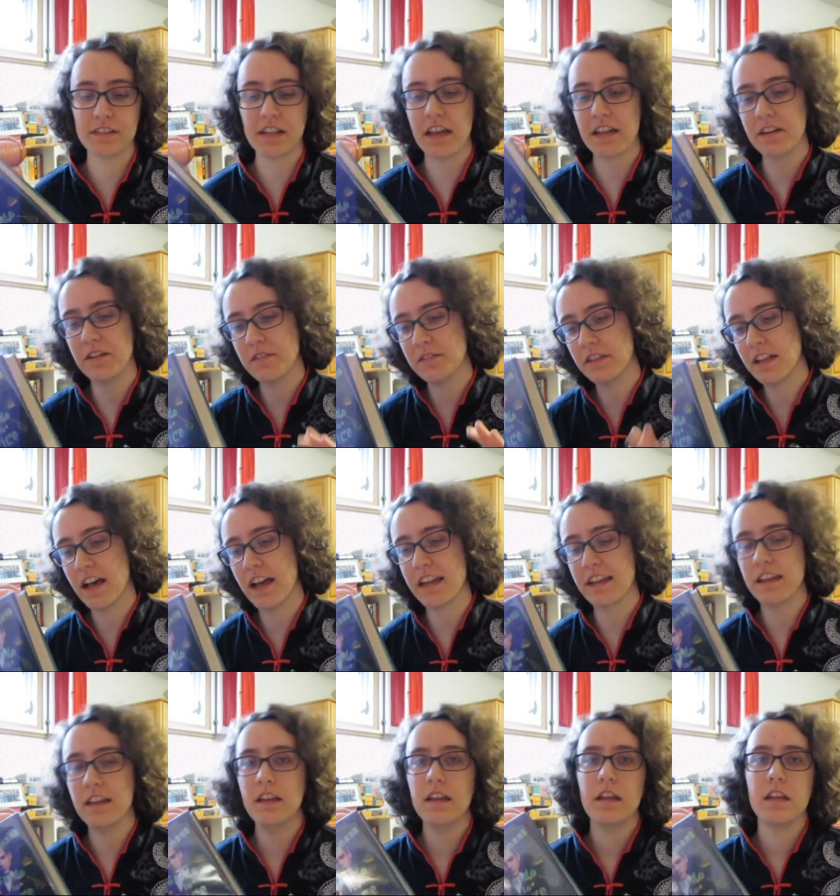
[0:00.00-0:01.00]
I don't like,
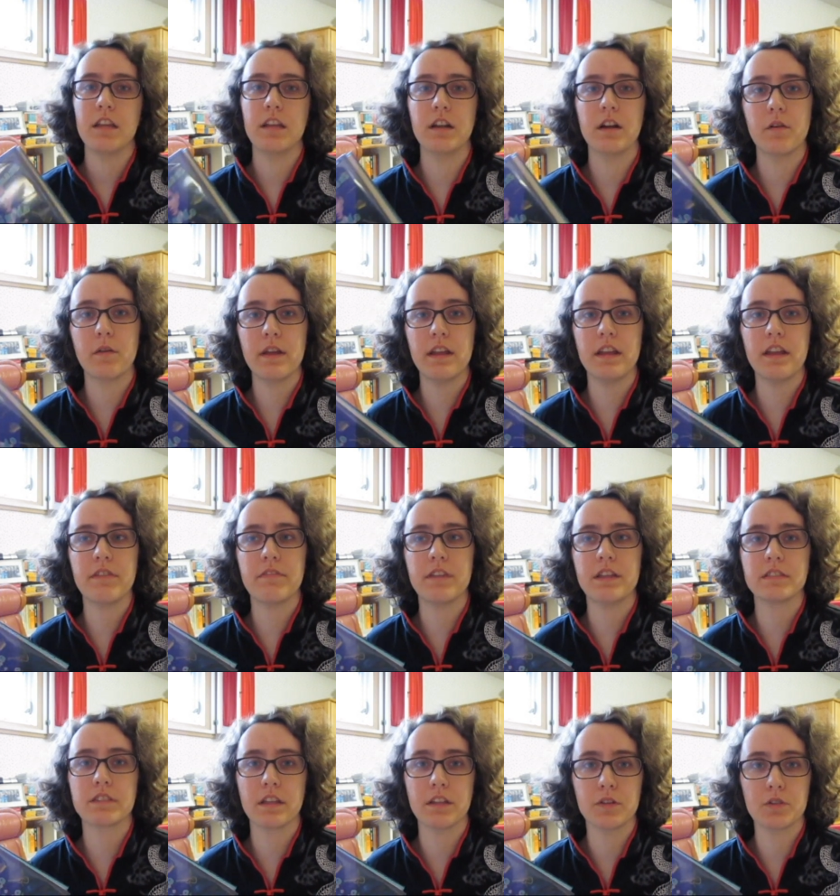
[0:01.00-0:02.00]
you know, any of
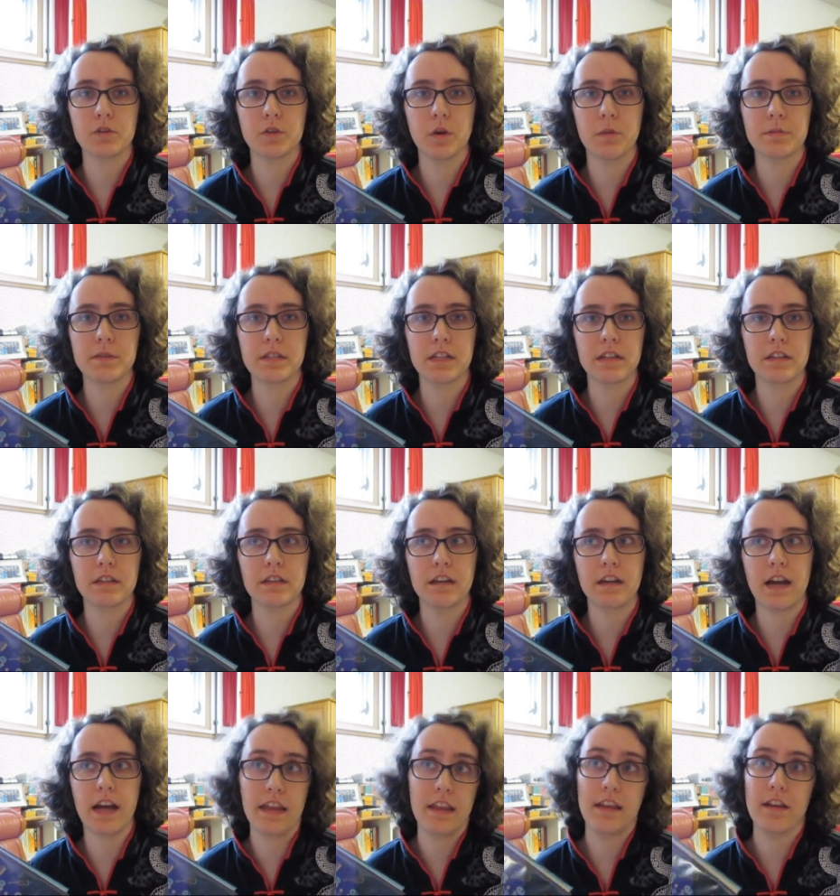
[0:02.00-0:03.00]
these other tropes that
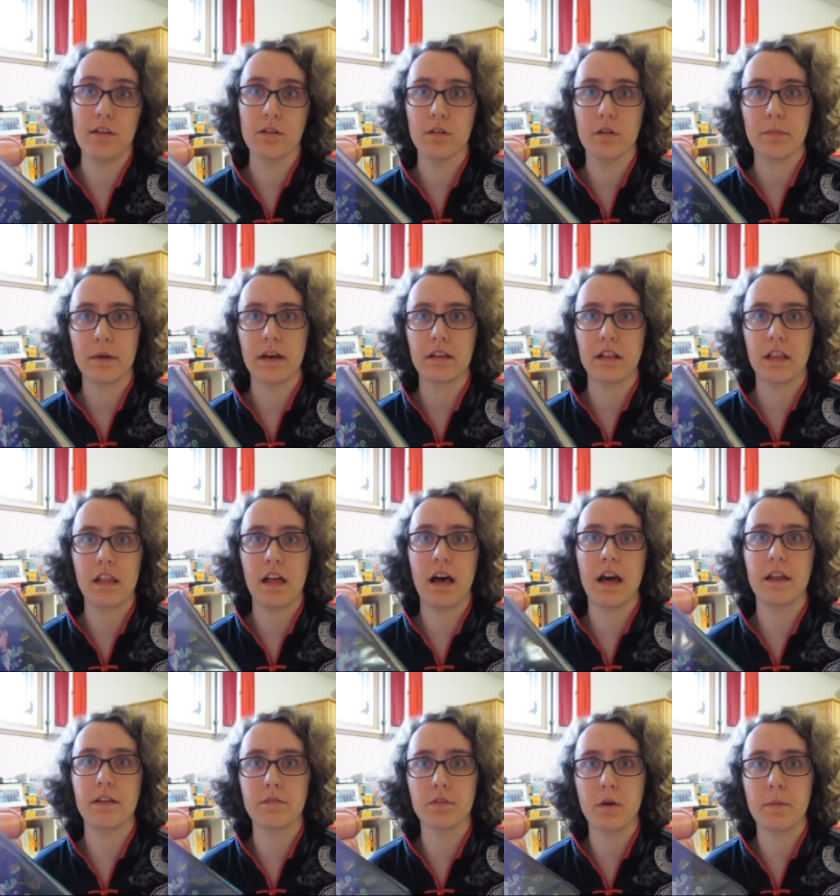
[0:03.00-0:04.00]
I hear about a
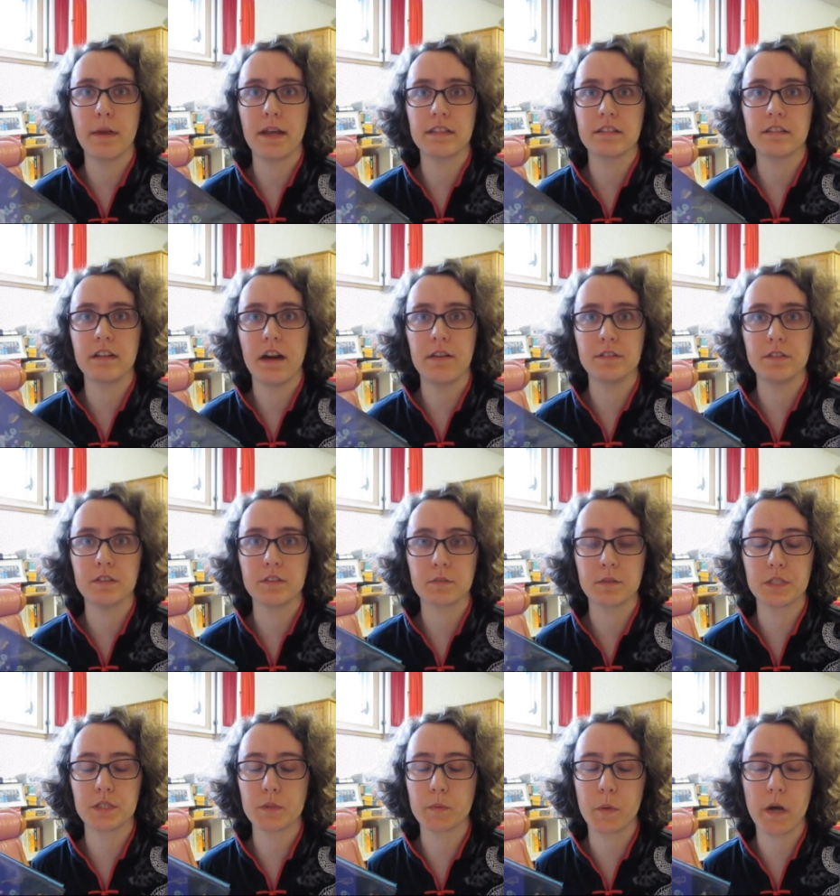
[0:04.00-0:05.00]
lot in romance novels,
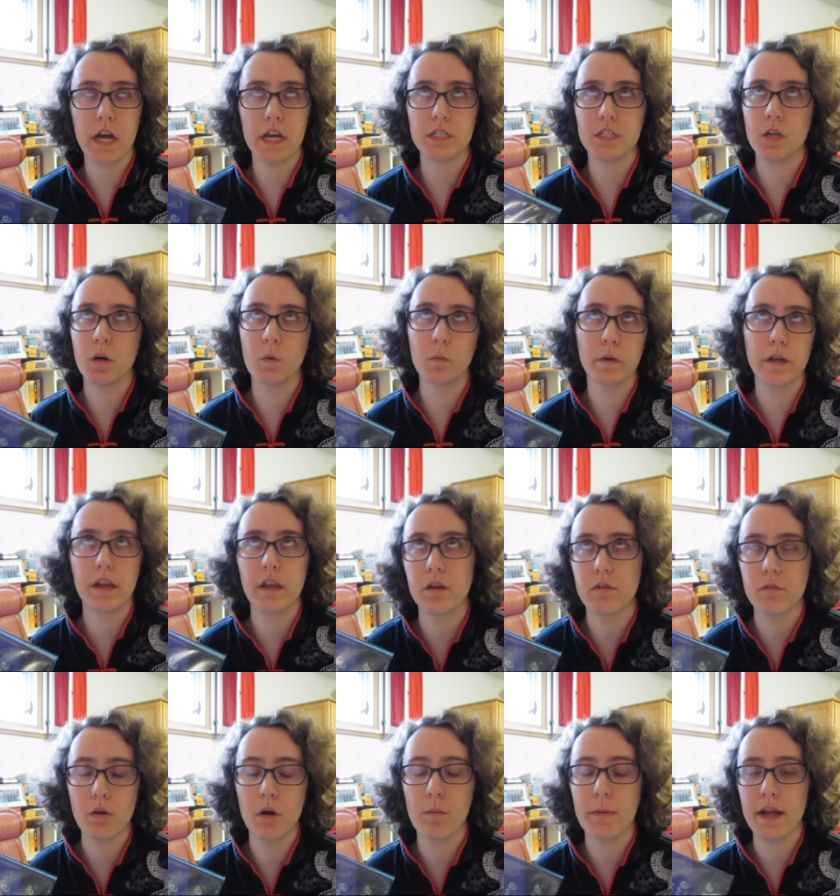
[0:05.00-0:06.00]
which is why I don't read
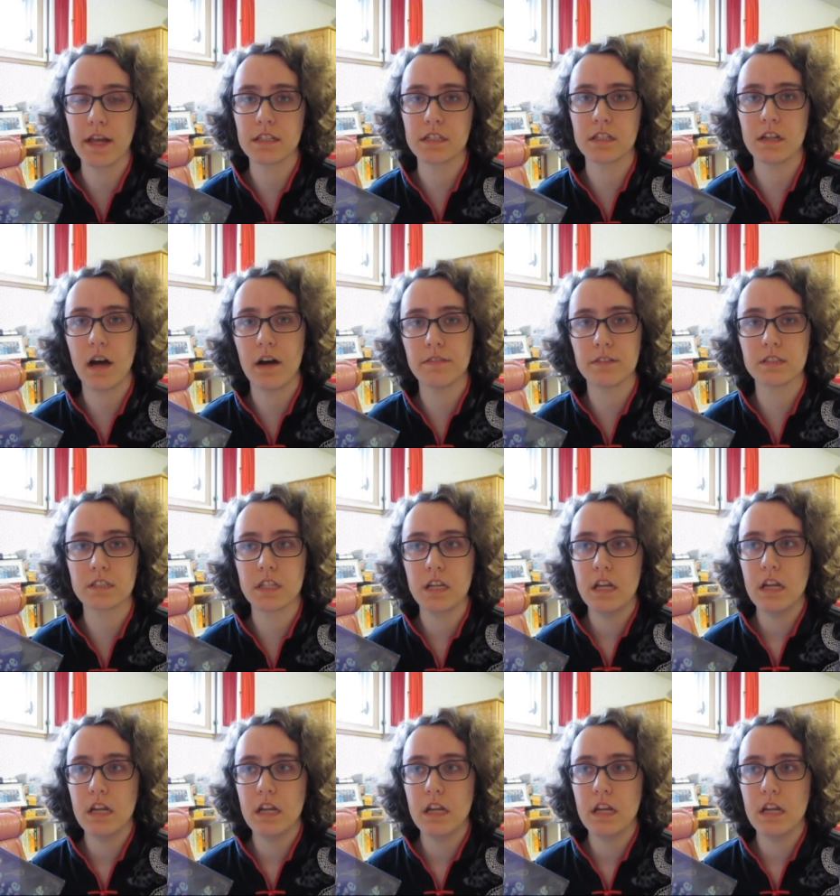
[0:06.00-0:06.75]
romance novels.